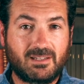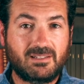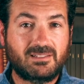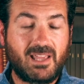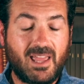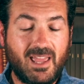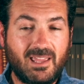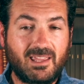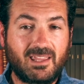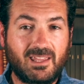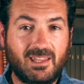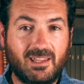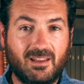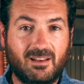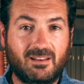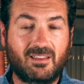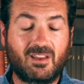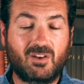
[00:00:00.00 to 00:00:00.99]
Take
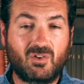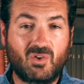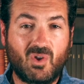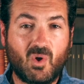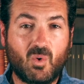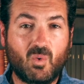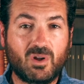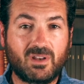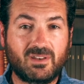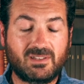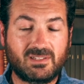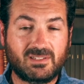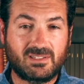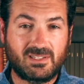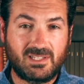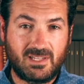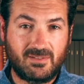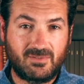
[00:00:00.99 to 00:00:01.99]
heed that no one
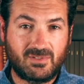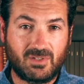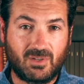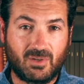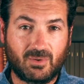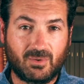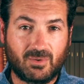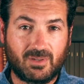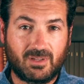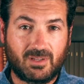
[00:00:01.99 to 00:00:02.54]
deceives you.